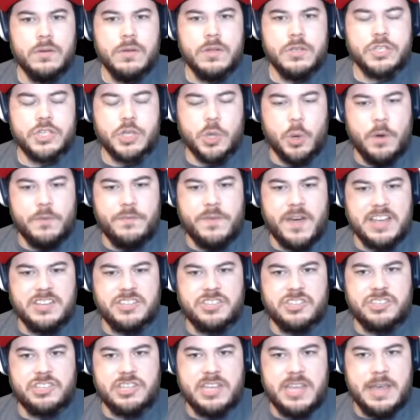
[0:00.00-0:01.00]
So if I
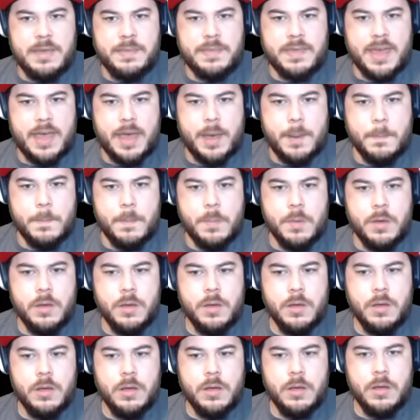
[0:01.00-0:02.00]
see them,
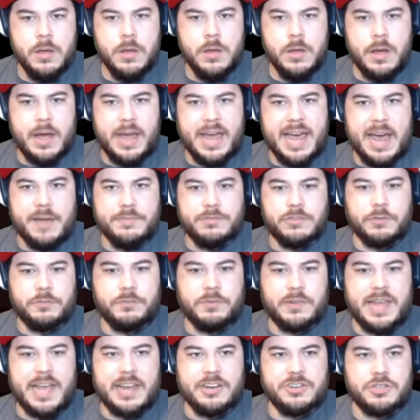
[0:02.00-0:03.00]
I have to
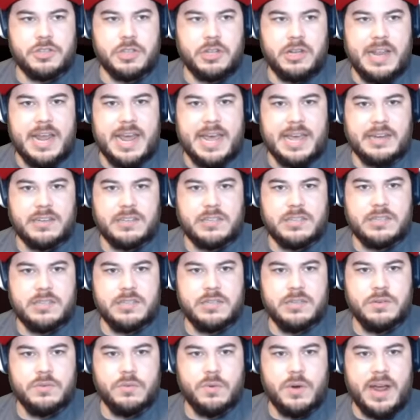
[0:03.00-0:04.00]
flash the light,
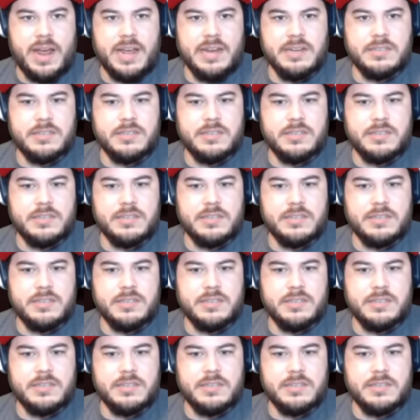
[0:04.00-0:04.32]
right?